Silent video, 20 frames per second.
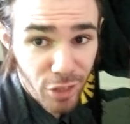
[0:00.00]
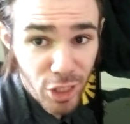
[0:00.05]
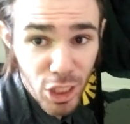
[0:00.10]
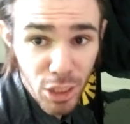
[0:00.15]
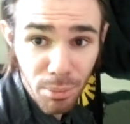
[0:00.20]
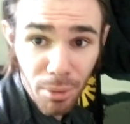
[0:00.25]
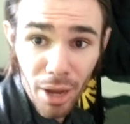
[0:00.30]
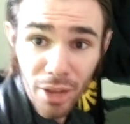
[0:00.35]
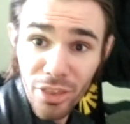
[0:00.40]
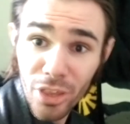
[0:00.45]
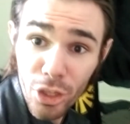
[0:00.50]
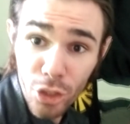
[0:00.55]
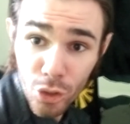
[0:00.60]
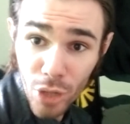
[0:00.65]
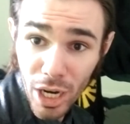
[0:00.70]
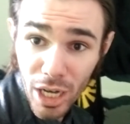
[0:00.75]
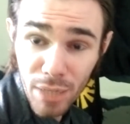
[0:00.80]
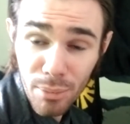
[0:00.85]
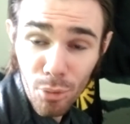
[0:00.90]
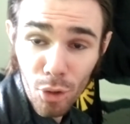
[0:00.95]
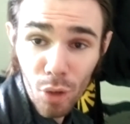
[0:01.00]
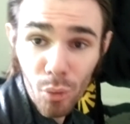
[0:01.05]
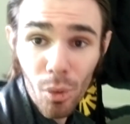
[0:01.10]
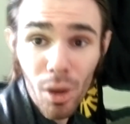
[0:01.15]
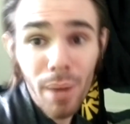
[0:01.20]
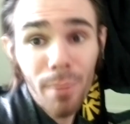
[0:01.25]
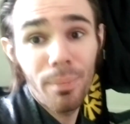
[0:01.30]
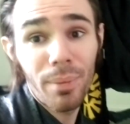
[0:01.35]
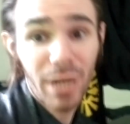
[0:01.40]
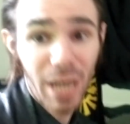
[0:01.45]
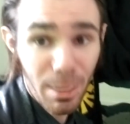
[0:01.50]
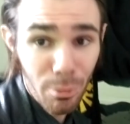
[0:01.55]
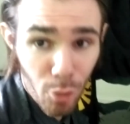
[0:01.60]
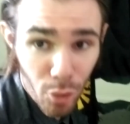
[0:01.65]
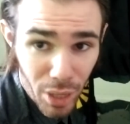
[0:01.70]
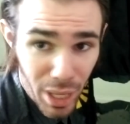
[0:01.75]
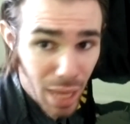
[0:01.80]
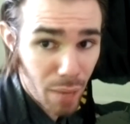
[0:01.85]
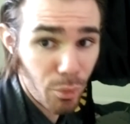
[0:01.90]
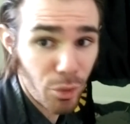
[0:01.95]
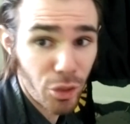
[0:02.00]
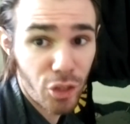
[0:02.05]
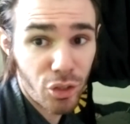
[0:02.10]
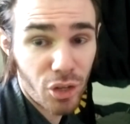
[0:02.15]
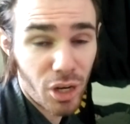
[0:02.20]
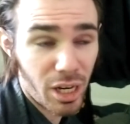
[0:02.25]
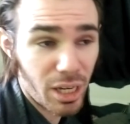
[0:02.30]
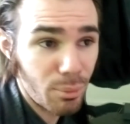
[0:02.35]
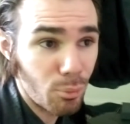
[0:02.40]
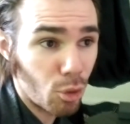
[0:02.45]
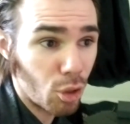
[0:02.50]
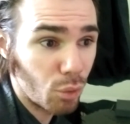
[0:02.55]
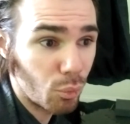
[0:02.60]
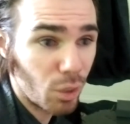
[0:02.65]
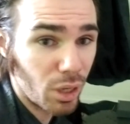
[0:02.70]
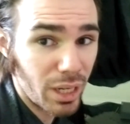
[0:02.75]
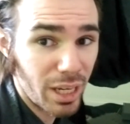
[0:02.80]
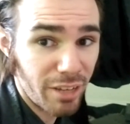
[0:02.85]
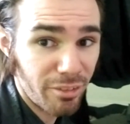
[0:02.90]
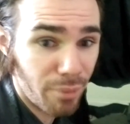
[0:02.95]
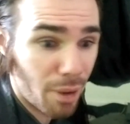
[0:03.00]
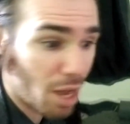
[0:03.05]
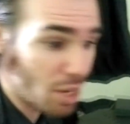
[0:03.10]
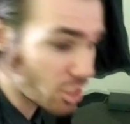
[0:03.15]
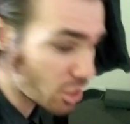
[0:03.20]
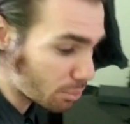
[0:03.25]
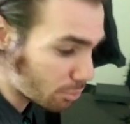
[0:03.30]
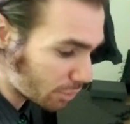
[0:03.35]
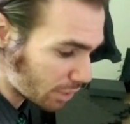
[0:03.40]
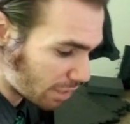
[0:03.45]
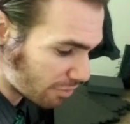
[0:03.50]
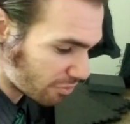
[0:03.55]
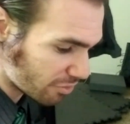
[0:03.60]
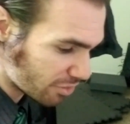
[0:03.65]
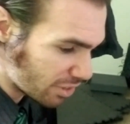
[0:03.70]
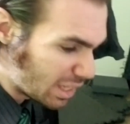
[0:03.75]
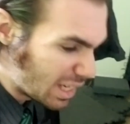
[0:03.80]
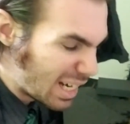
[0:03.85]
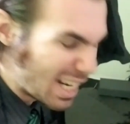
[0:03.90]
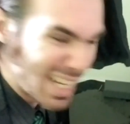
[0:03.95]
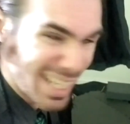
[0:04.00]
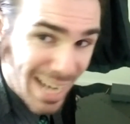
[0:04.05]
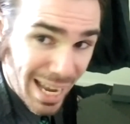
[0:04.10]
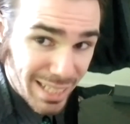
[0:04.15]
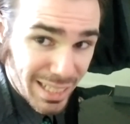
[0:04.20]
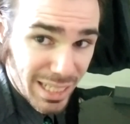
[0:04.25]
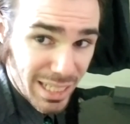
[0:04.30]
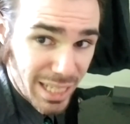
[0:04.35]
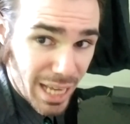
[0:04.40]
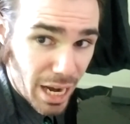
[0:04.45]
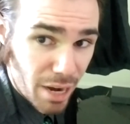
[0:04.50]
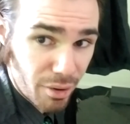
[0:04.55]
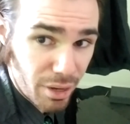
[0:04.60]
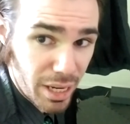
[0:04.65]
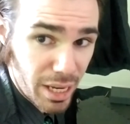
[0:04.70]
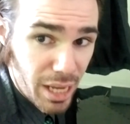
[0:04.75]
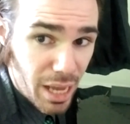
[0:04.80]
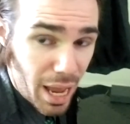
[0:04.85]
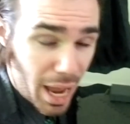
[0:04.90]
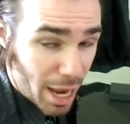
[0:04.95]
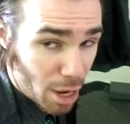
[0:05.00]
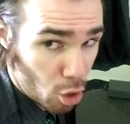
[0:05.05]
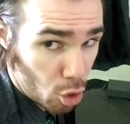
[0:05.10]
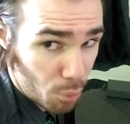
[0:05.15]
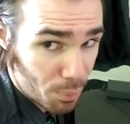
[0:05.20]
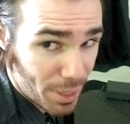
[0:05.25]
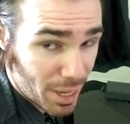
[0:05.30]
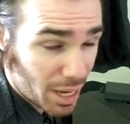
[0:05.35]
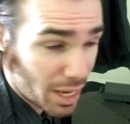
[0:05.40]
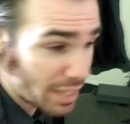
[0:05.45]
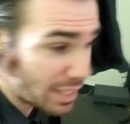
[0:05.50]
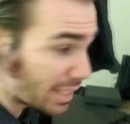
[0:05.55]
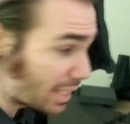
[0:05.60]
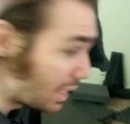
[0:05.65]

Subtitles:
spot than the Dragonborn one, but I'm okay with the Dragonborn one if possible, if necessary. I hope not.